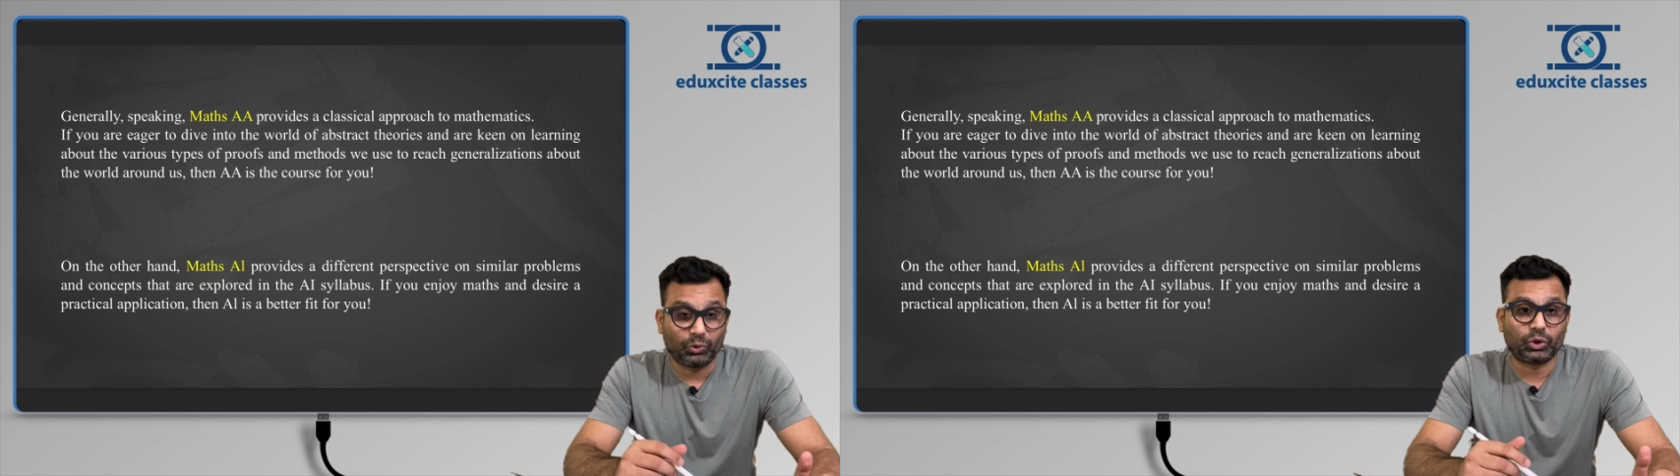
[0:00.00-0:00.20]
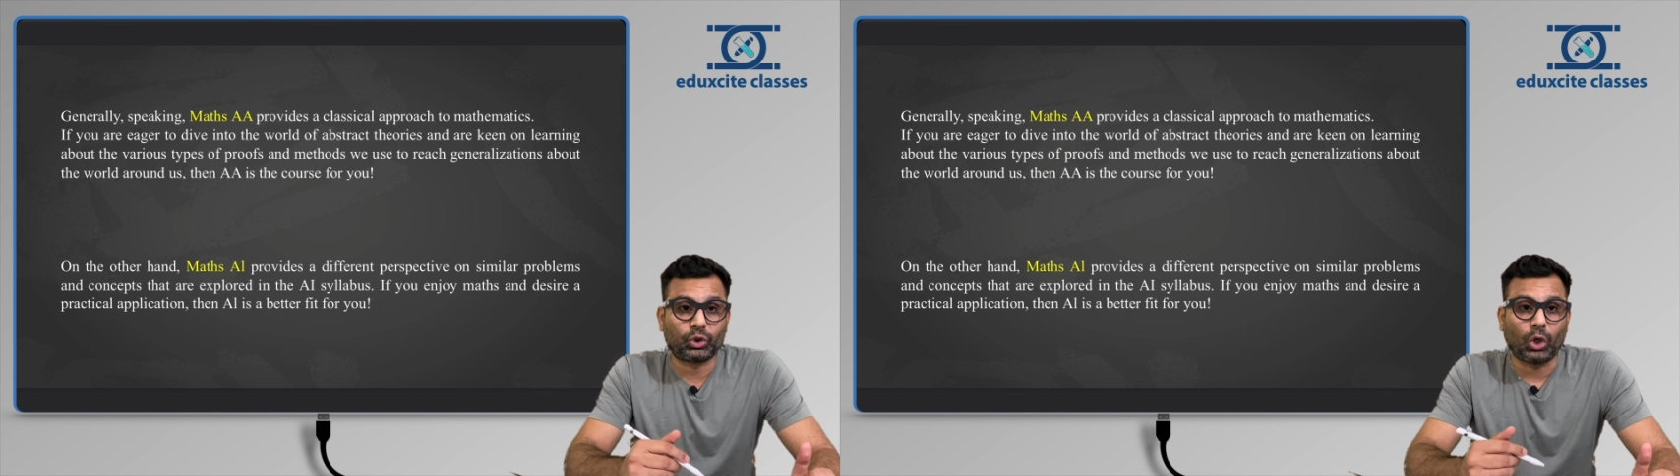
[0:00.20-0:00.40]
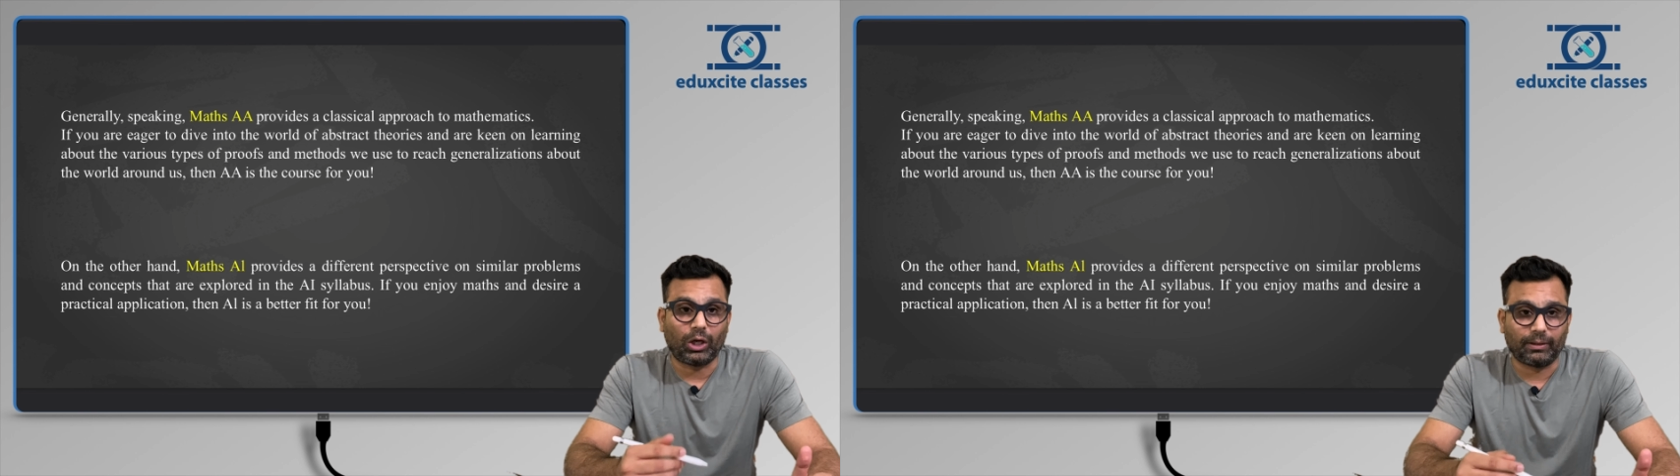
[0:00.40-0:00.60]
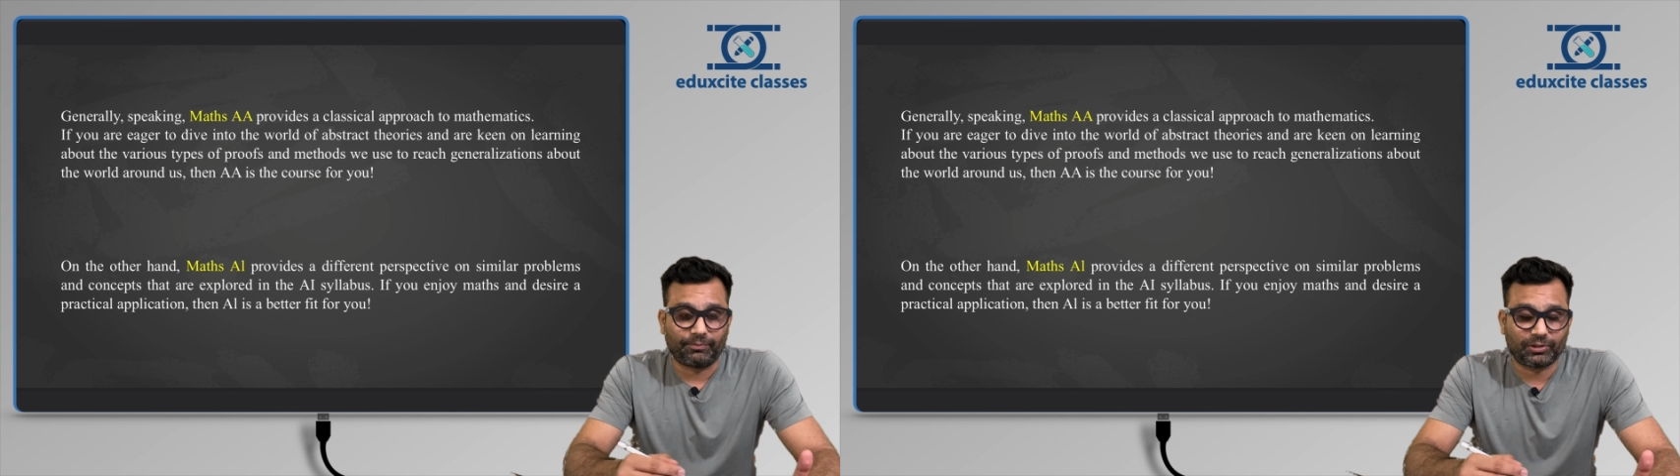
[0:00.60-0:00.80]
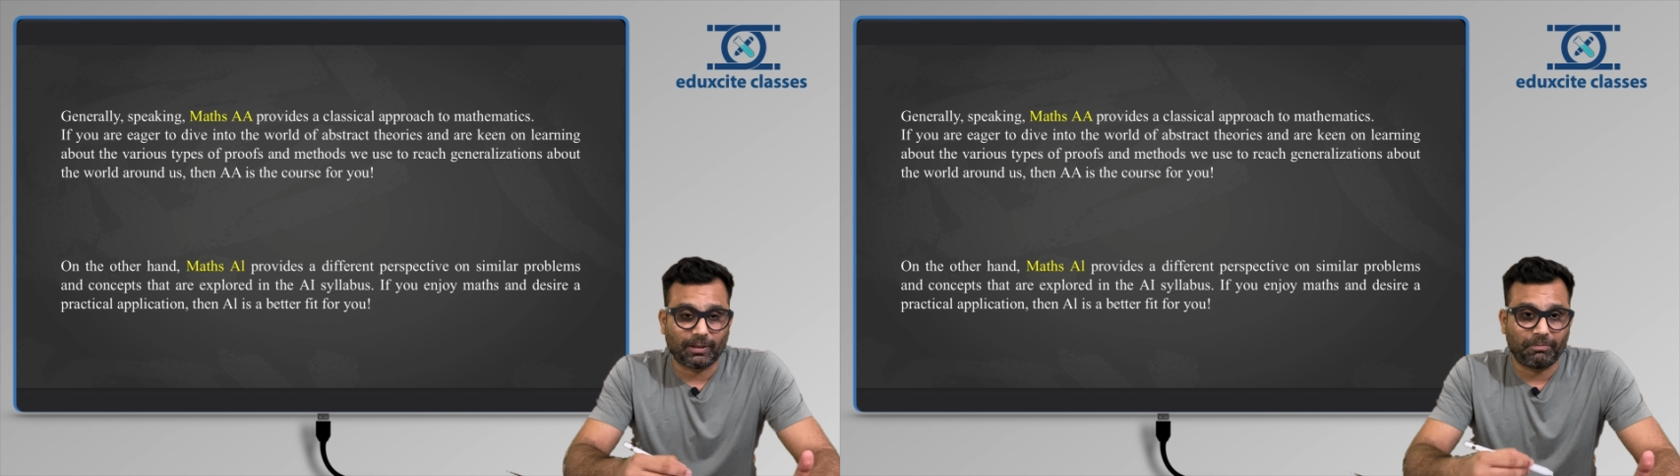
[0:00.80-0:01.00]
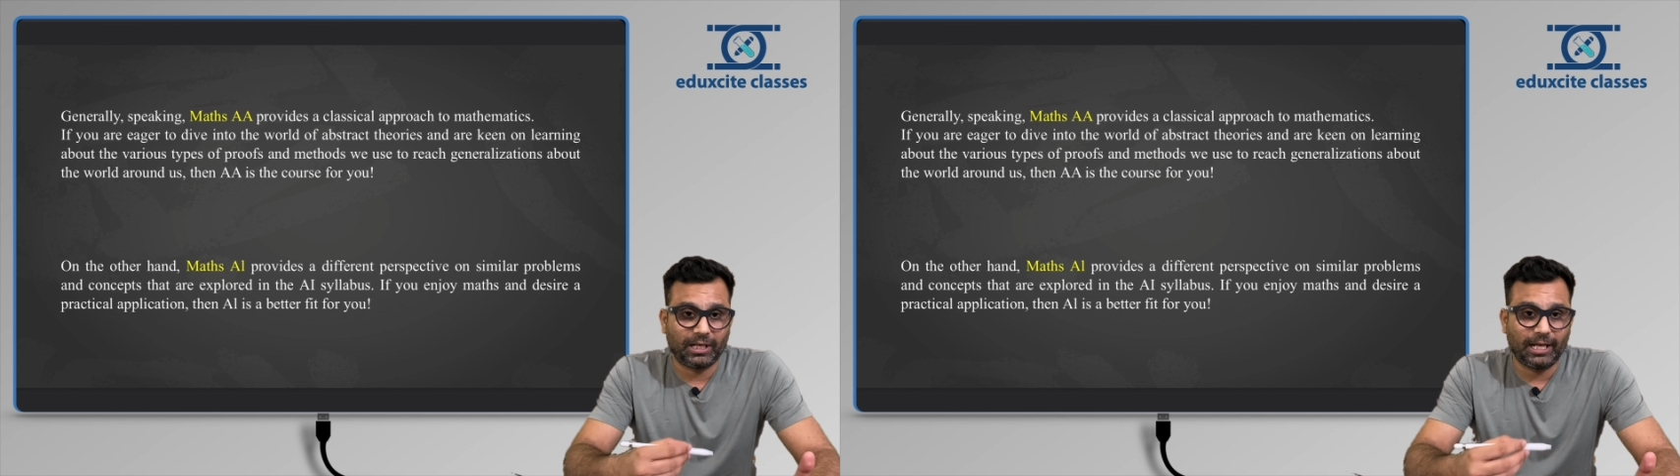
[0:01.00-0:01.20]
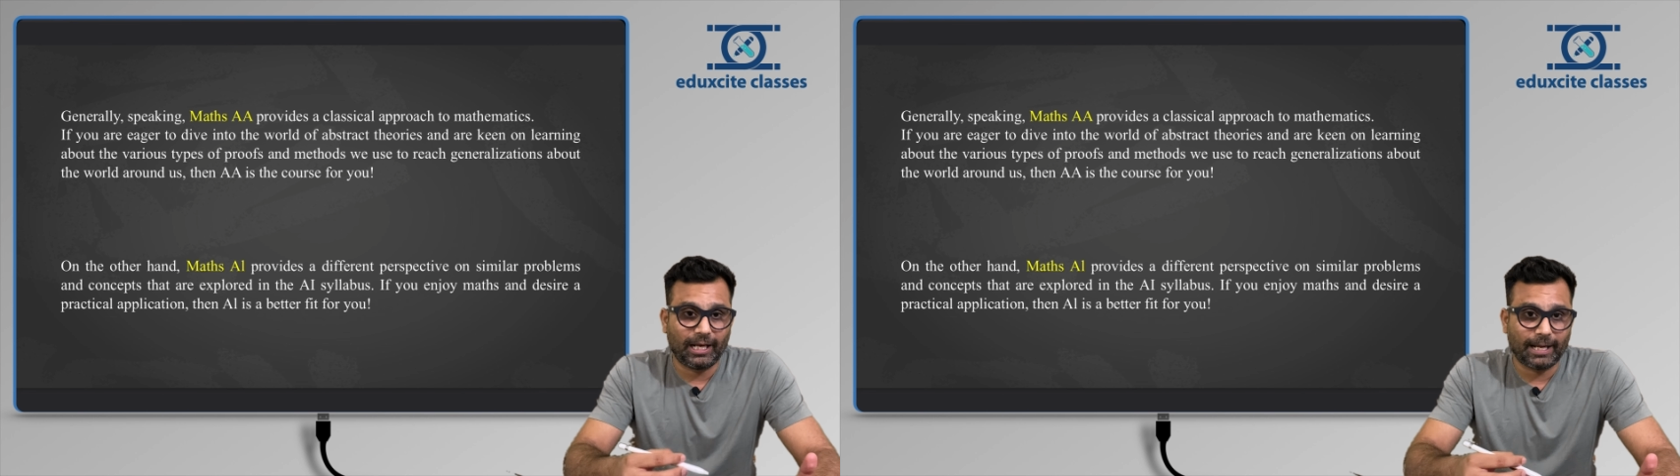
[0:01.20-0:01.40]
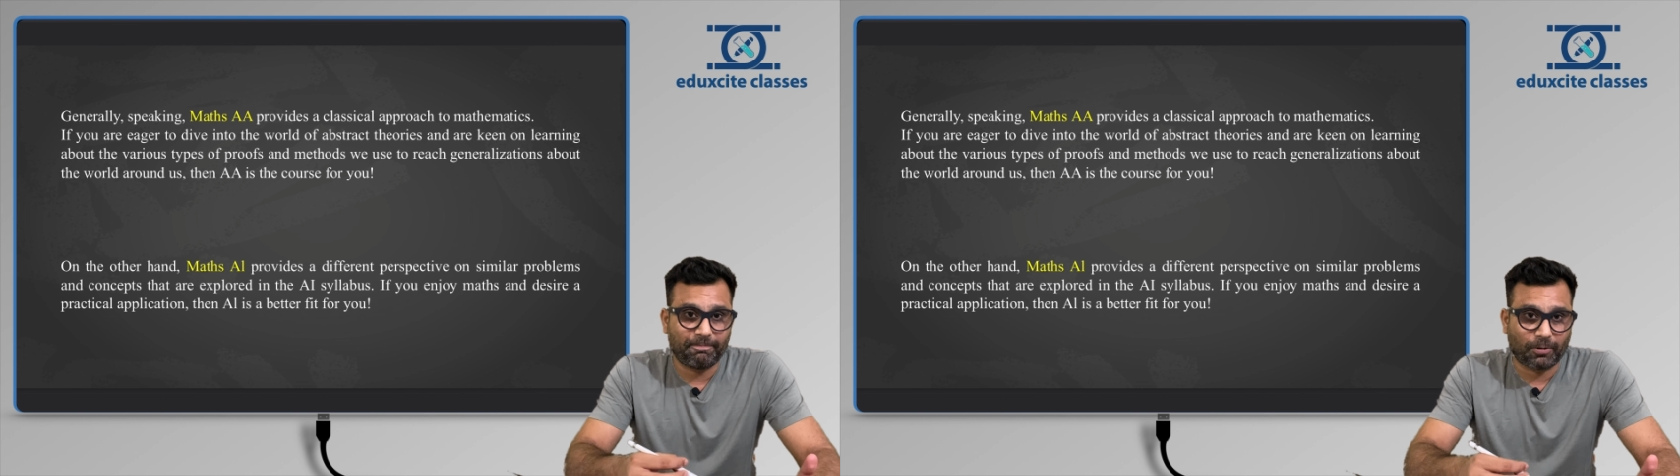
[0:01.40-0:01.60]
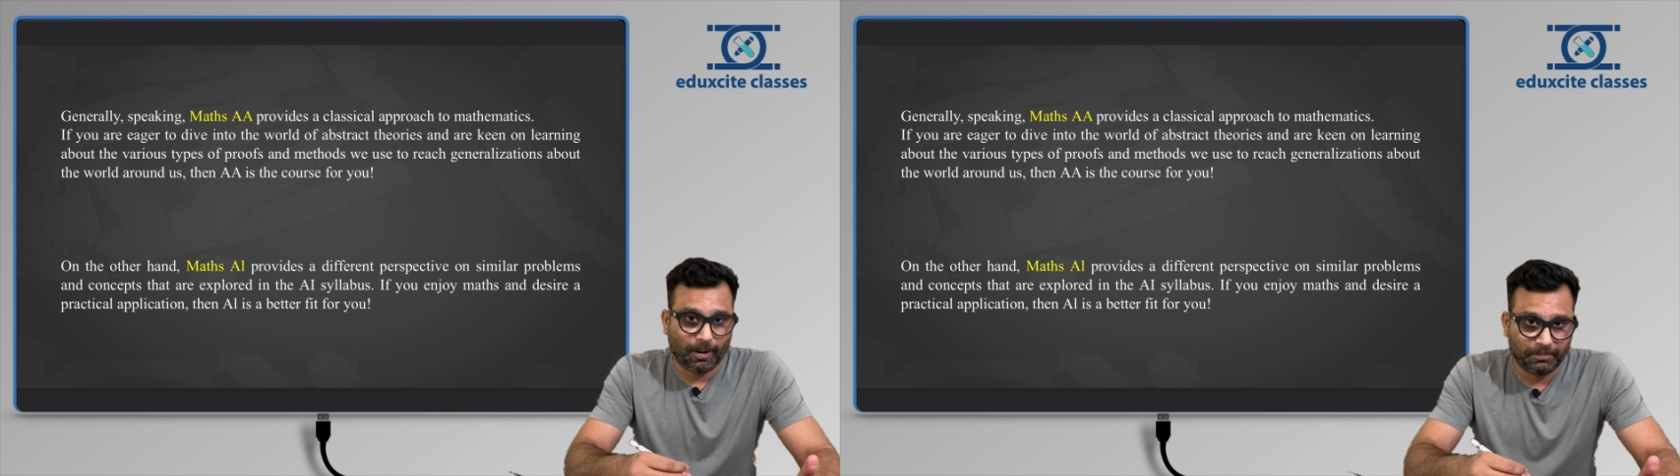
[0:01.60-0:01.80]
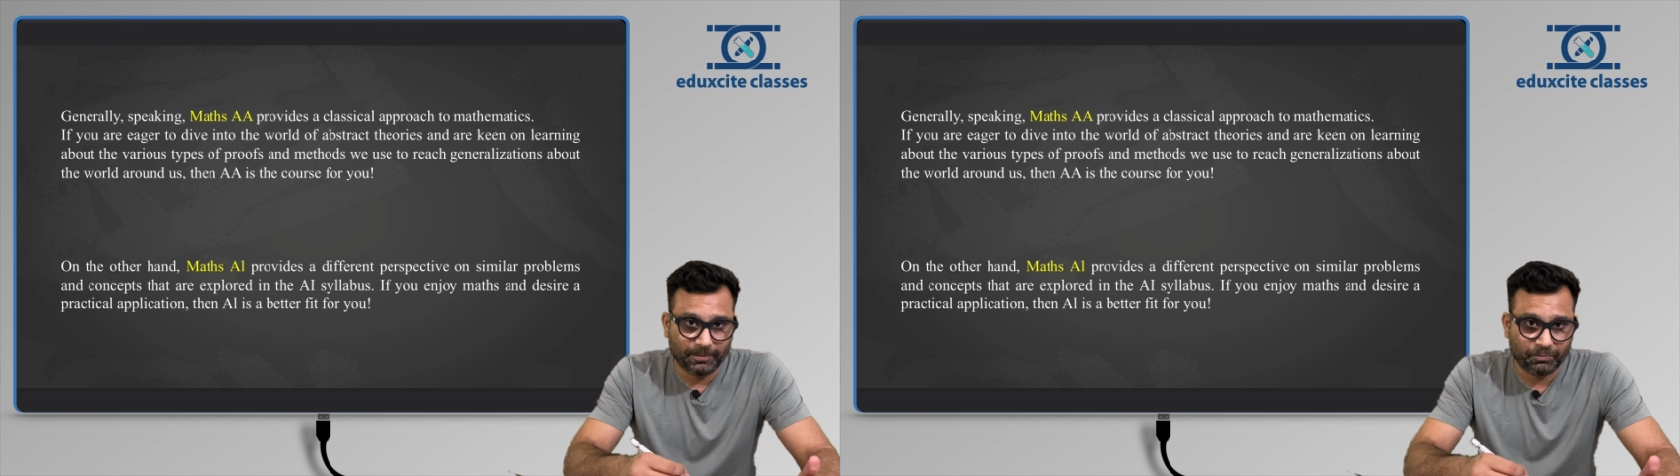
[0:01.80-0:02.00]
solve some real life
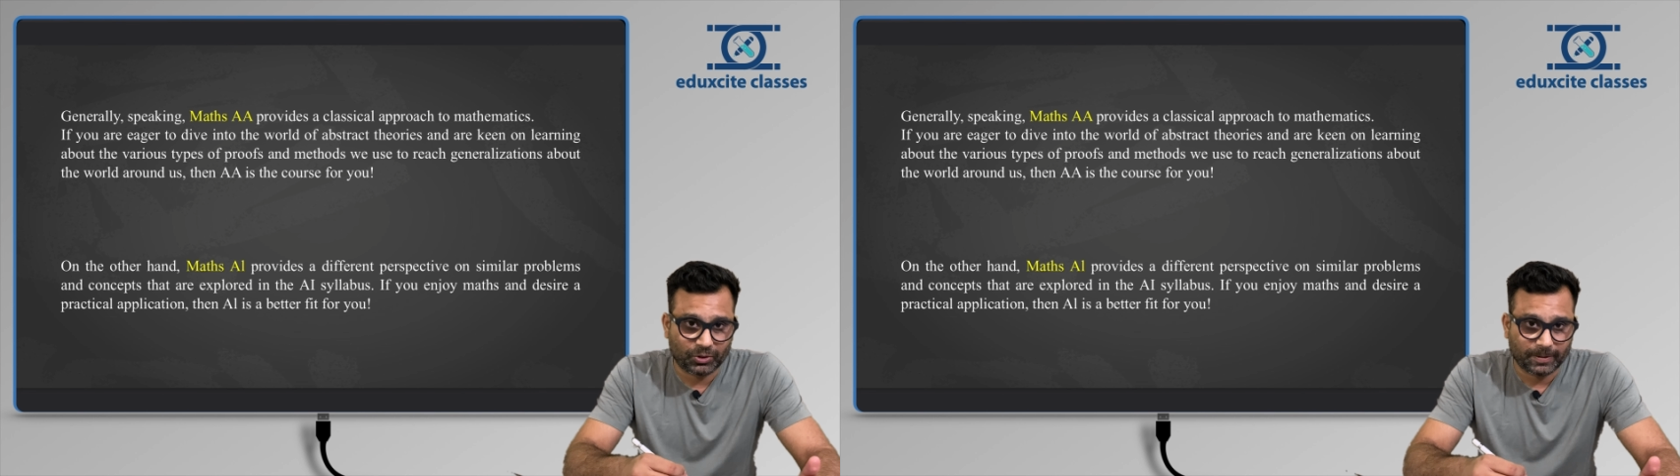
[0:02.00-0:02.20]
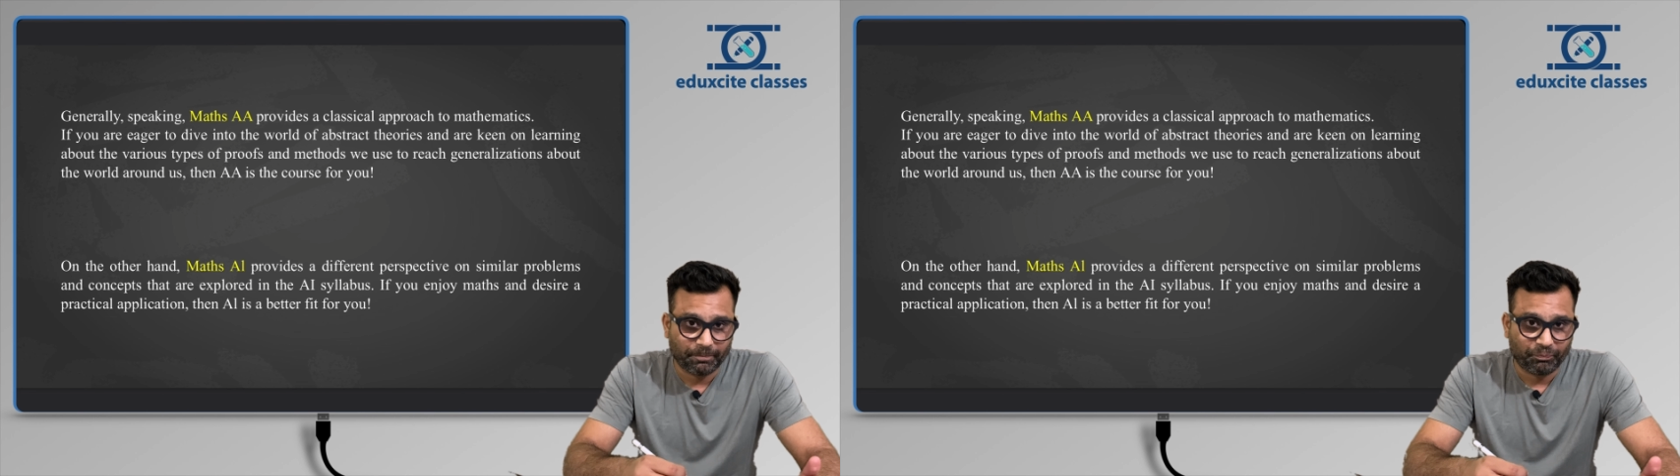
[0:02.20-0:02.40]
problems